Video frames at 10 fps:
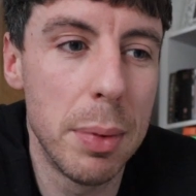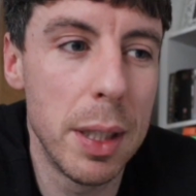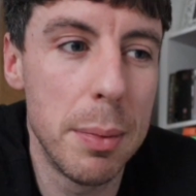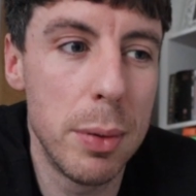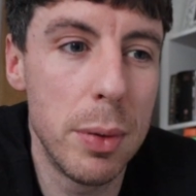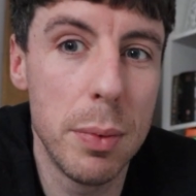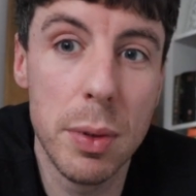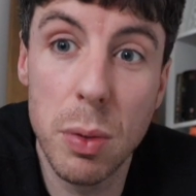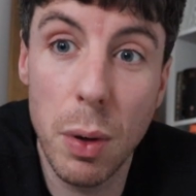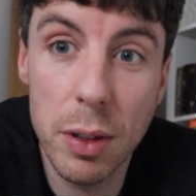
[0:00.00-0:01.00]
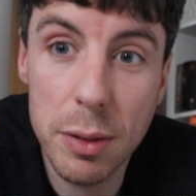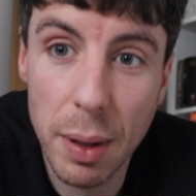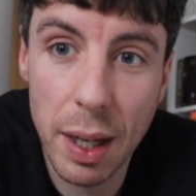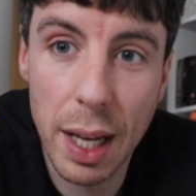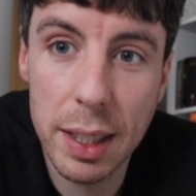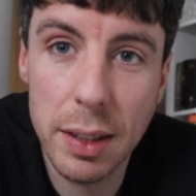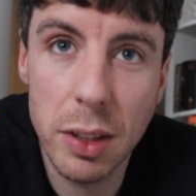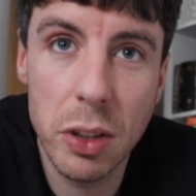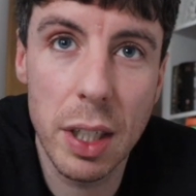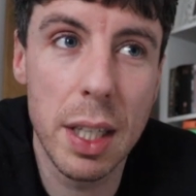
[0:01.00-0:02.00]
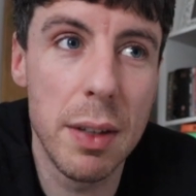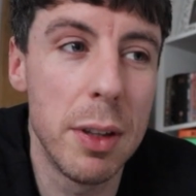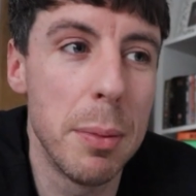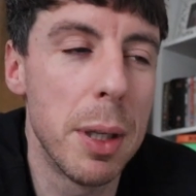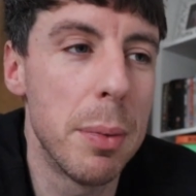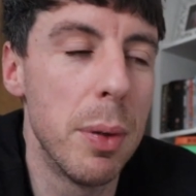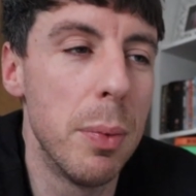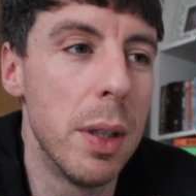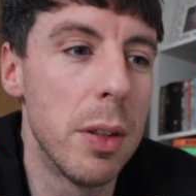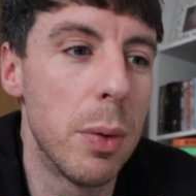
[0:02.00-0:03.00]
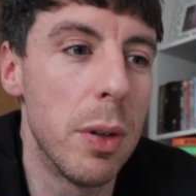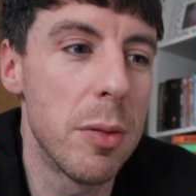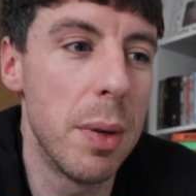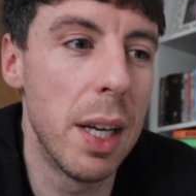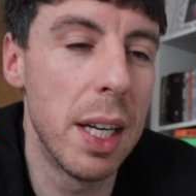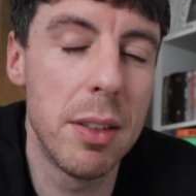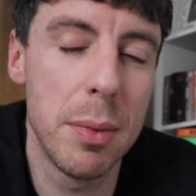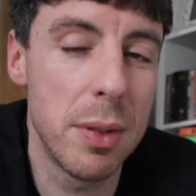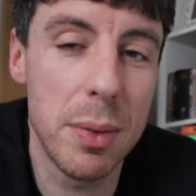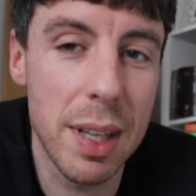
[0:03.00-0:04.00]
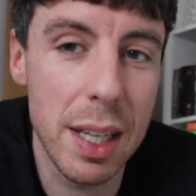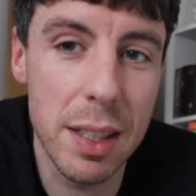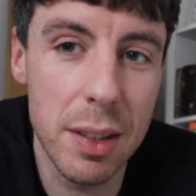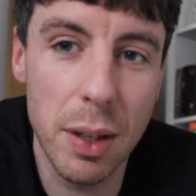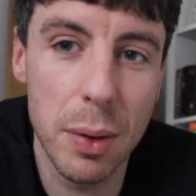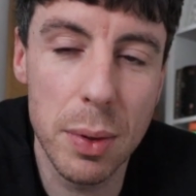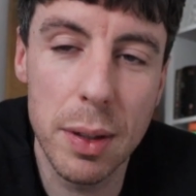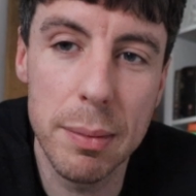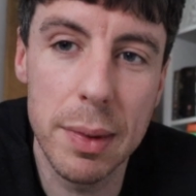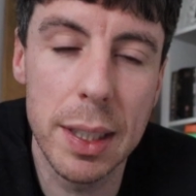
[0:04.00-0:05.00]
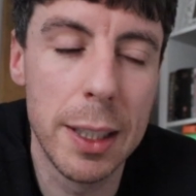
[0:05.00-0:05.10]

people that were twice my age, and even the people that weren't twice my age, they were still 10 years older than me.